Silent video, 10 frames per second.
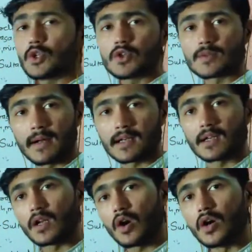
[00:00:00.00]
those
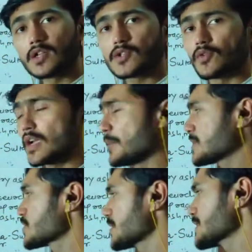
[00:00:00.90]
metals also
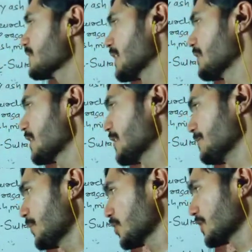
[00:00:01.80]
chemistry is very
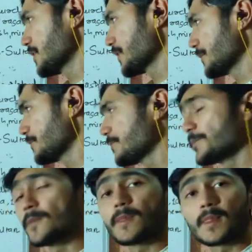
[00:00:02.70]
important.
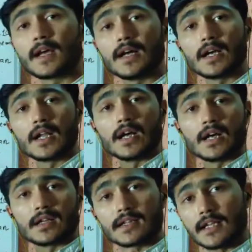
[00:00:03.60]

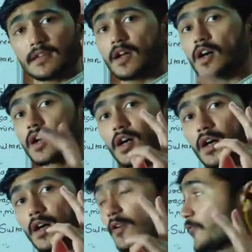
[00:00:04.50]
Then
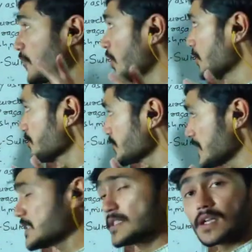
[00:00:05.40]
from
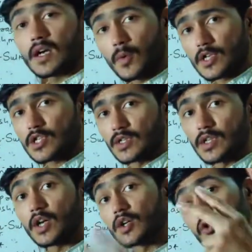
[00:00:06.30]
this
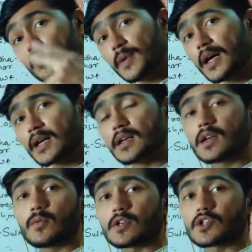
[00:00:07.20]
question, a 2-marker
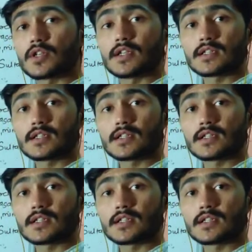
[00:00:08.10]
question